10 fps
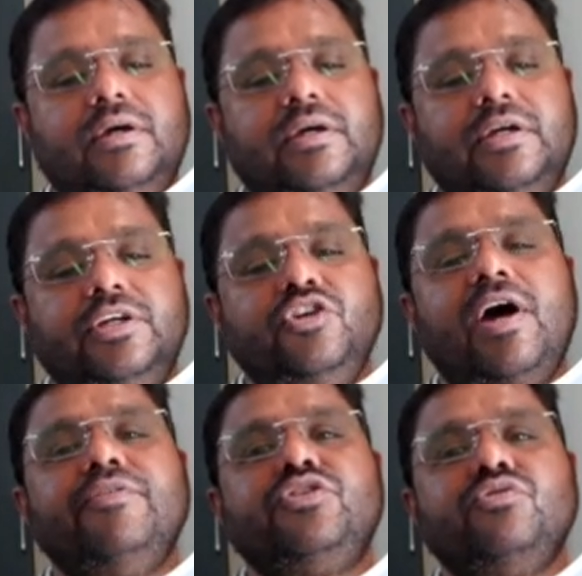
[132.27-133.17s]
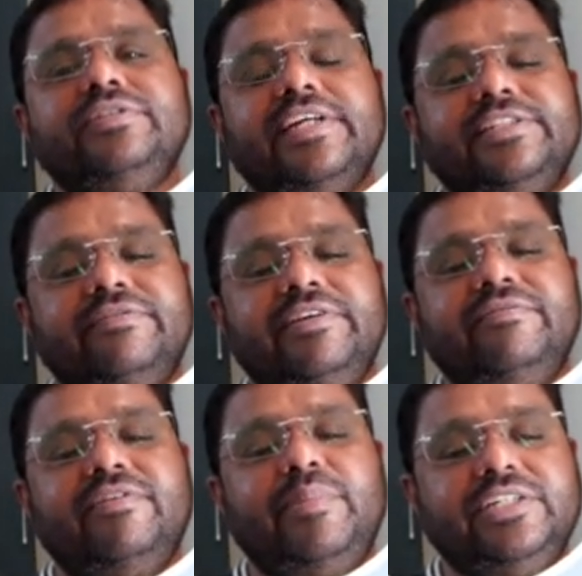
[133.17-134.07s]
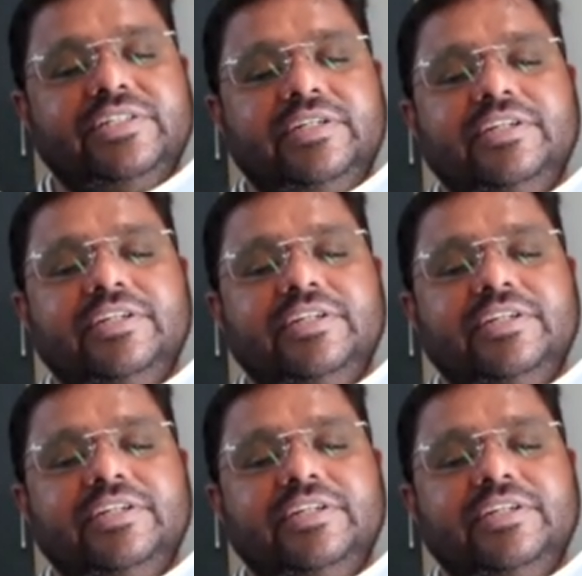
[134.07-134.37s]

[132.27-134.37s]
you have two sets of information.